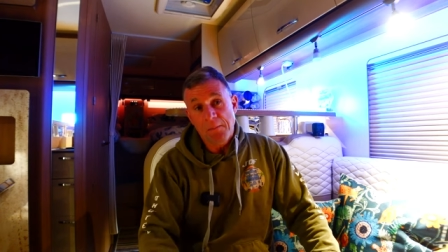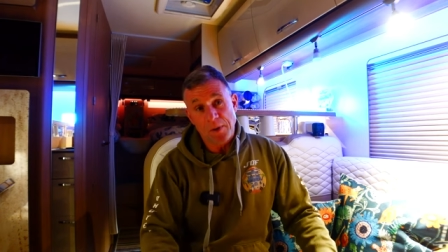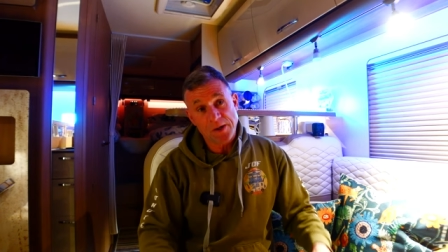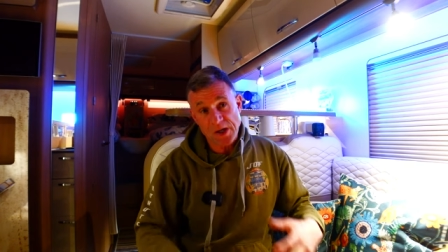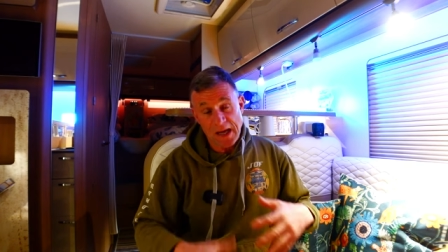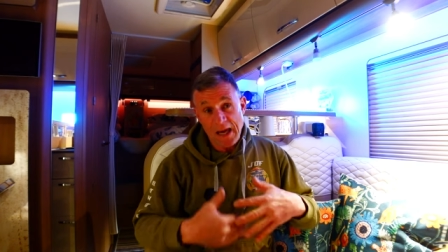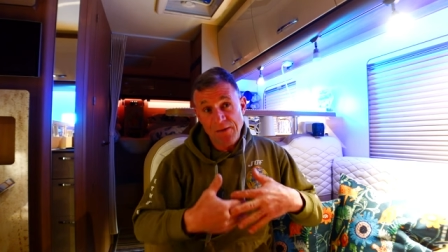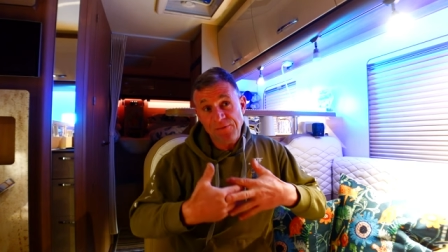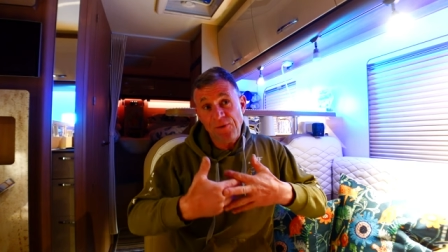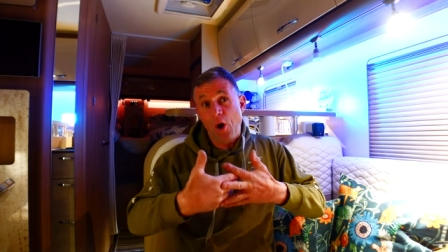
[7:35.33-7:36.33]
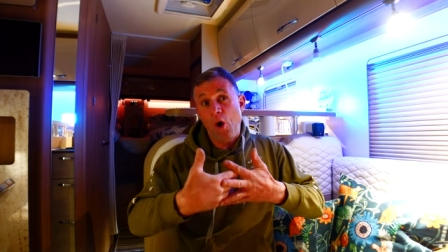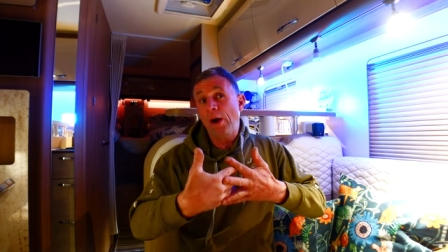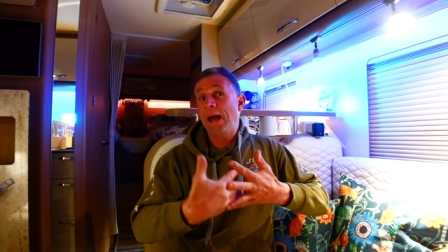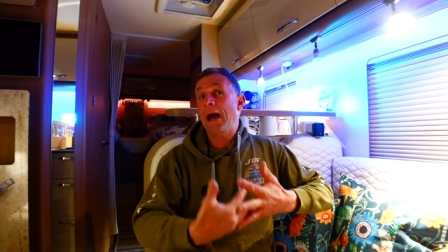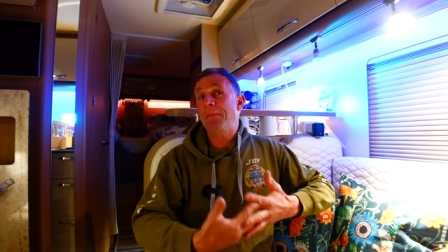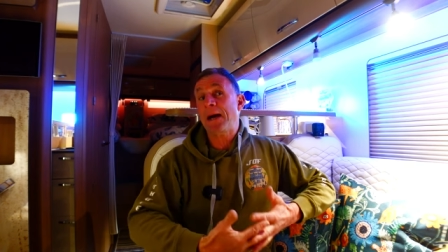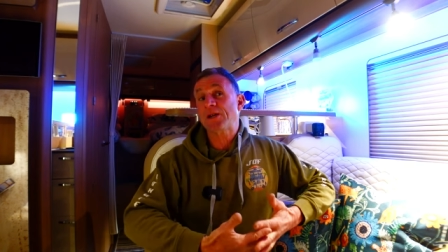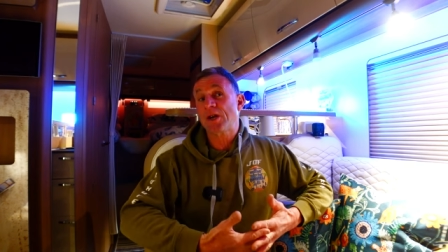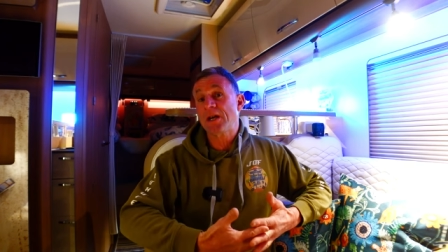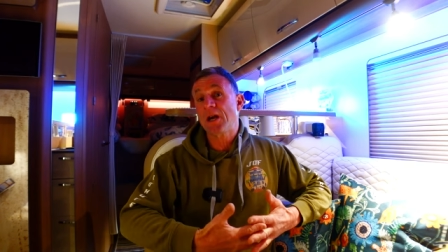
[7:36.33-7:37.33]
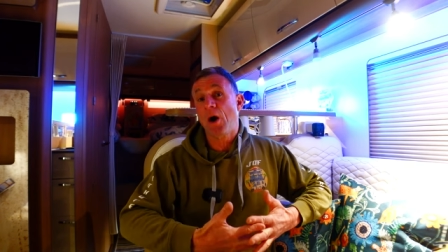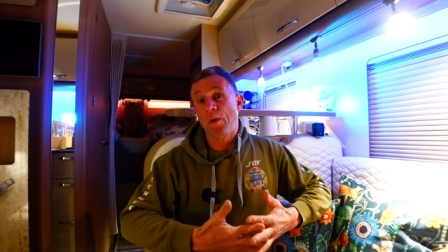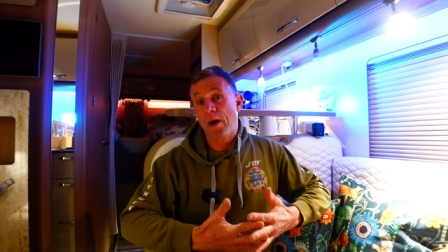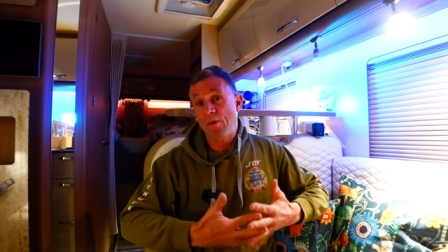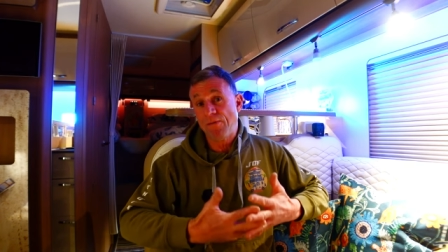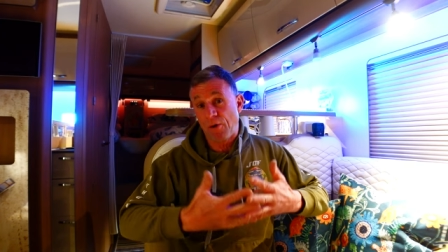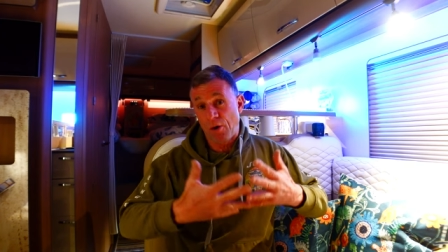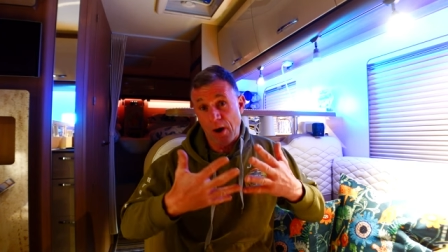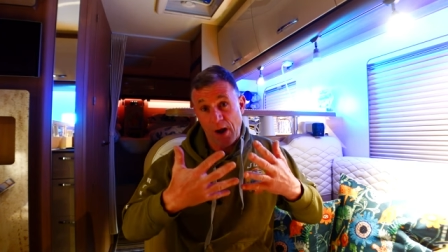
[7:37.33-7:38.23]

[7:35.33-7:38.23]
But if I am actually going over